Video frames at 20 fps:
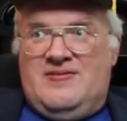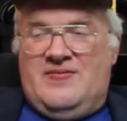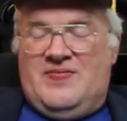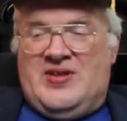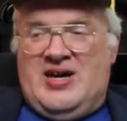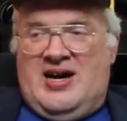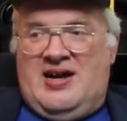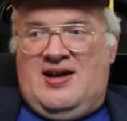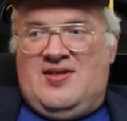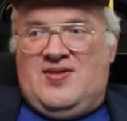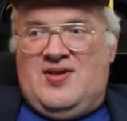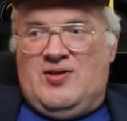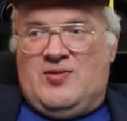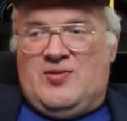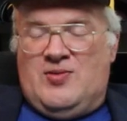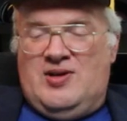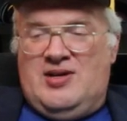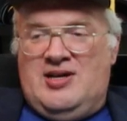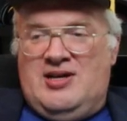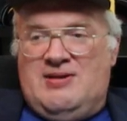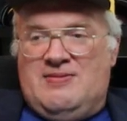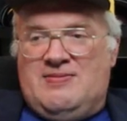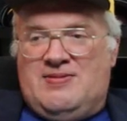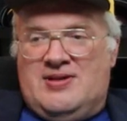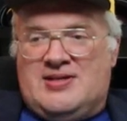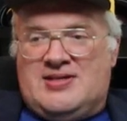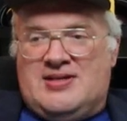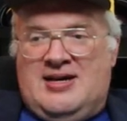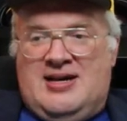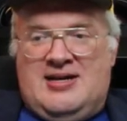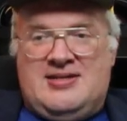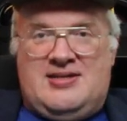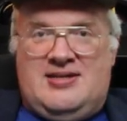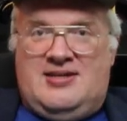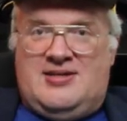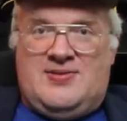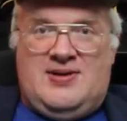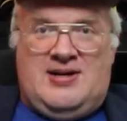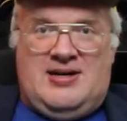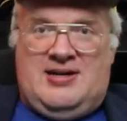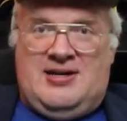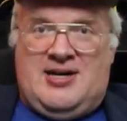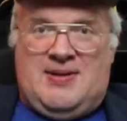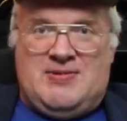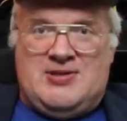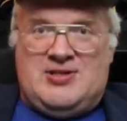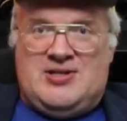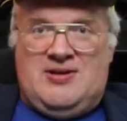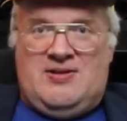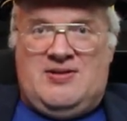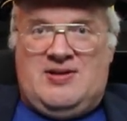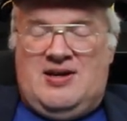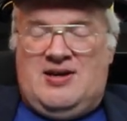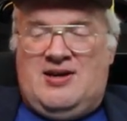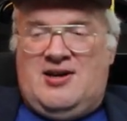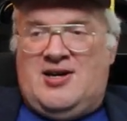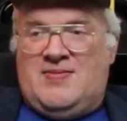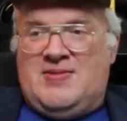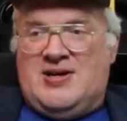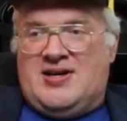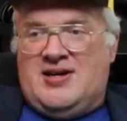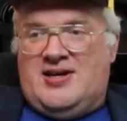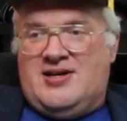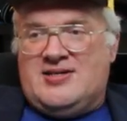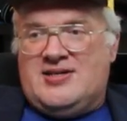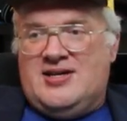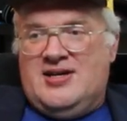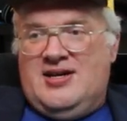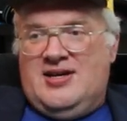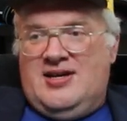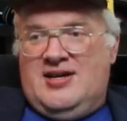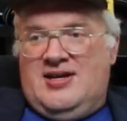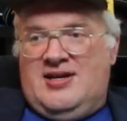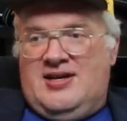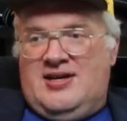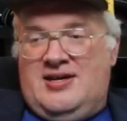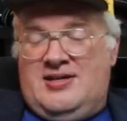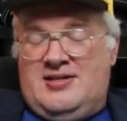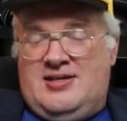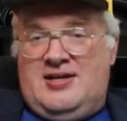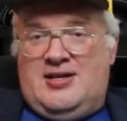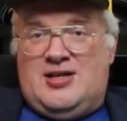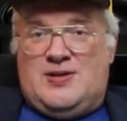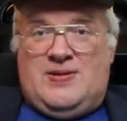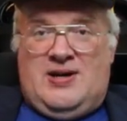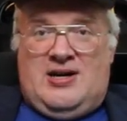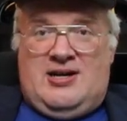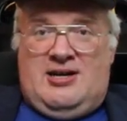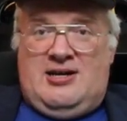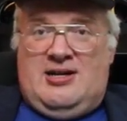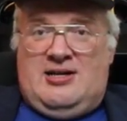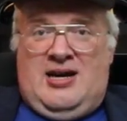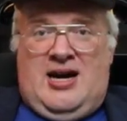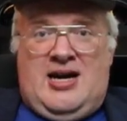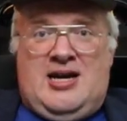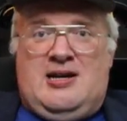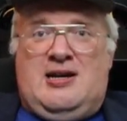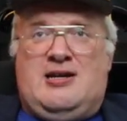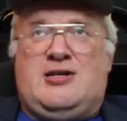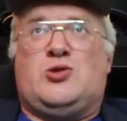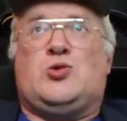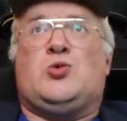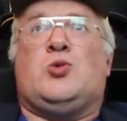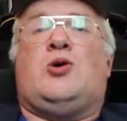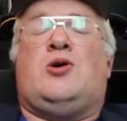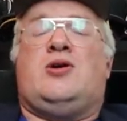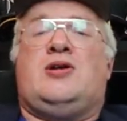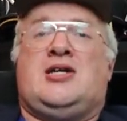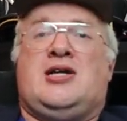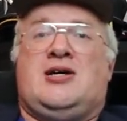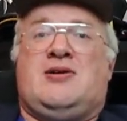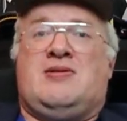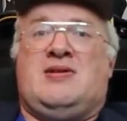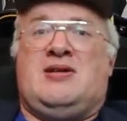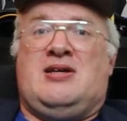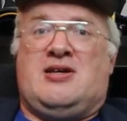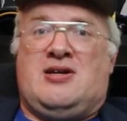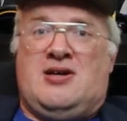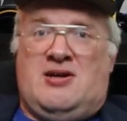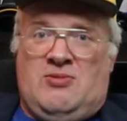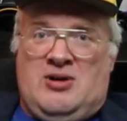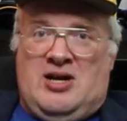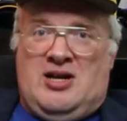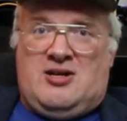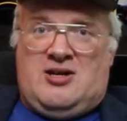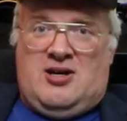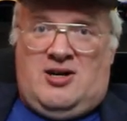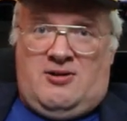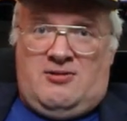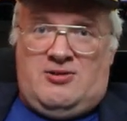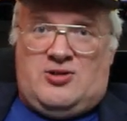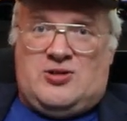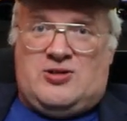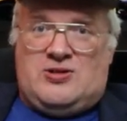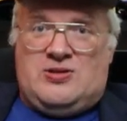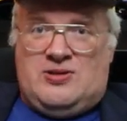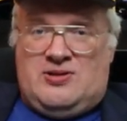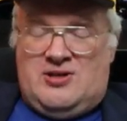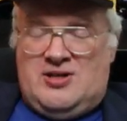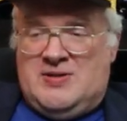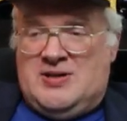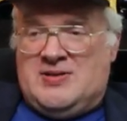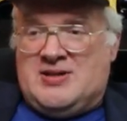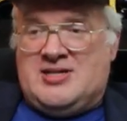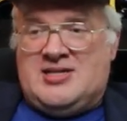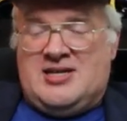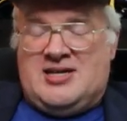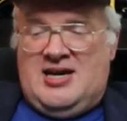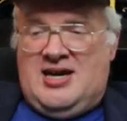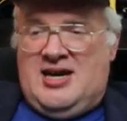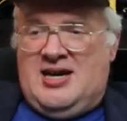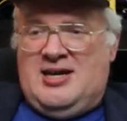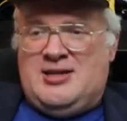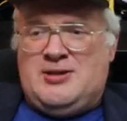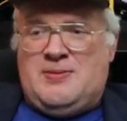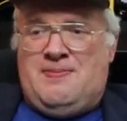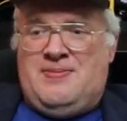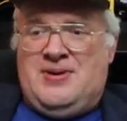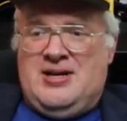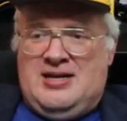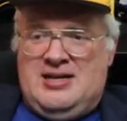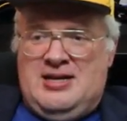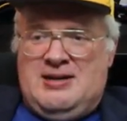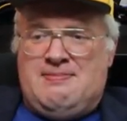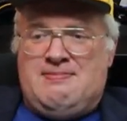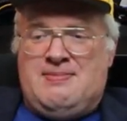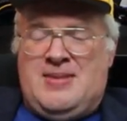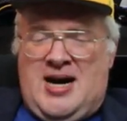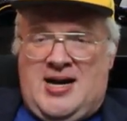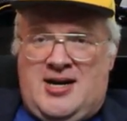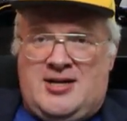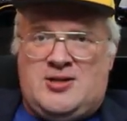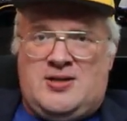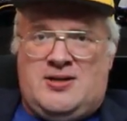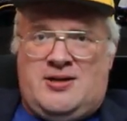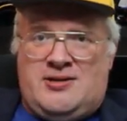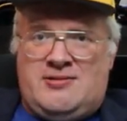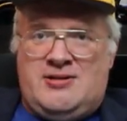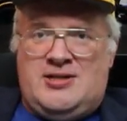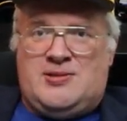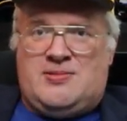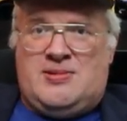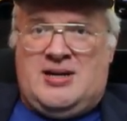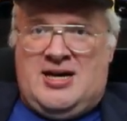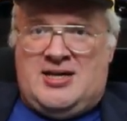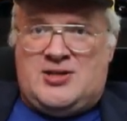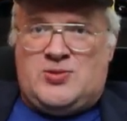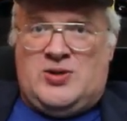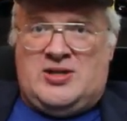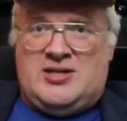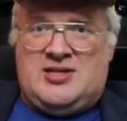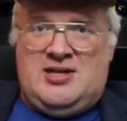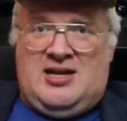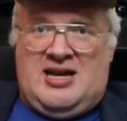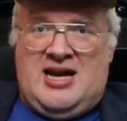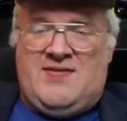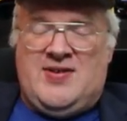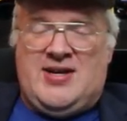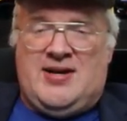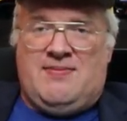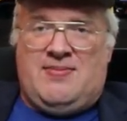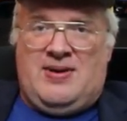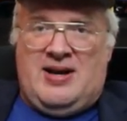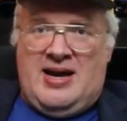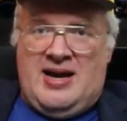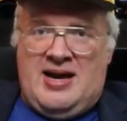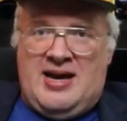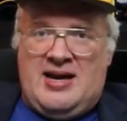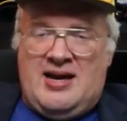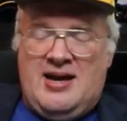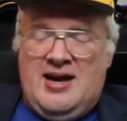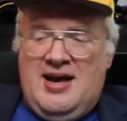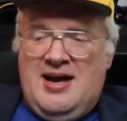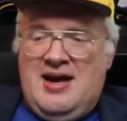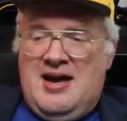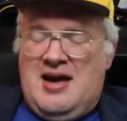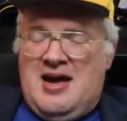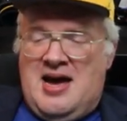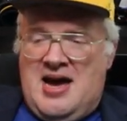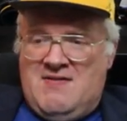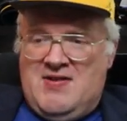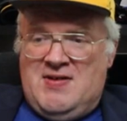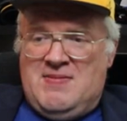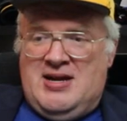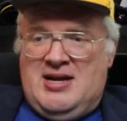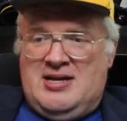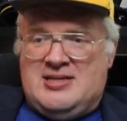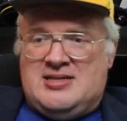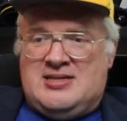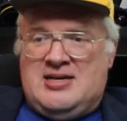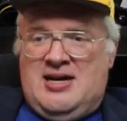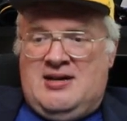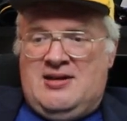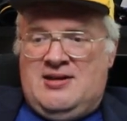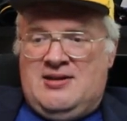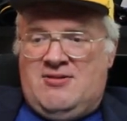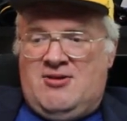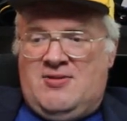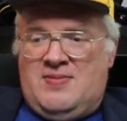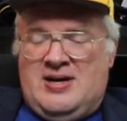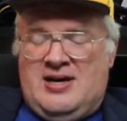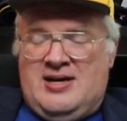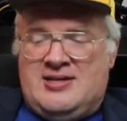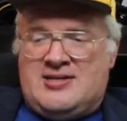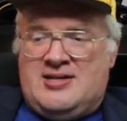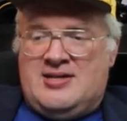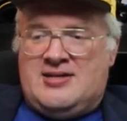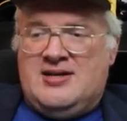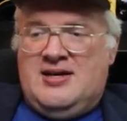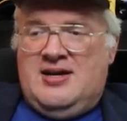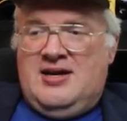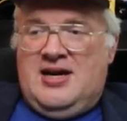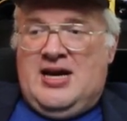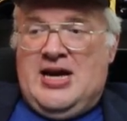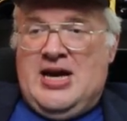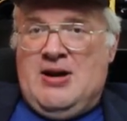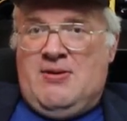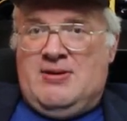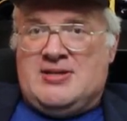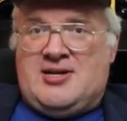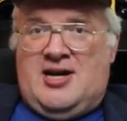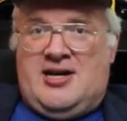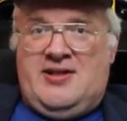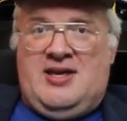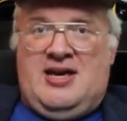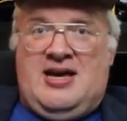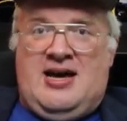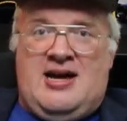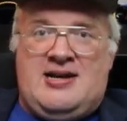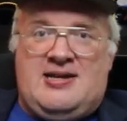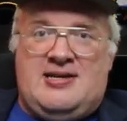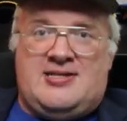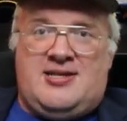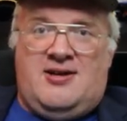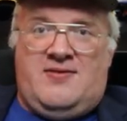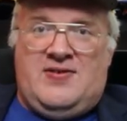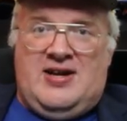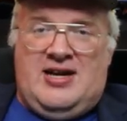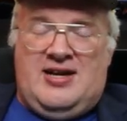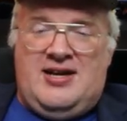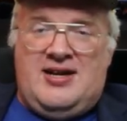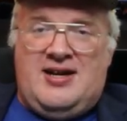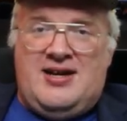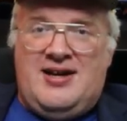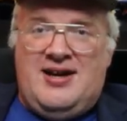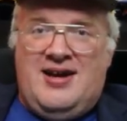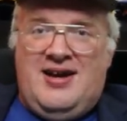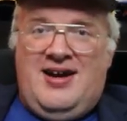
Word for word: that I think really puts Selassie as well an opportunity here because he's in the spotlight. He had an extraordinarily co well coached tournament because again his ability to manage Lauri's rest while still having him play heavy minutes that Eurobasket. It was kind of the anti-Slovenia,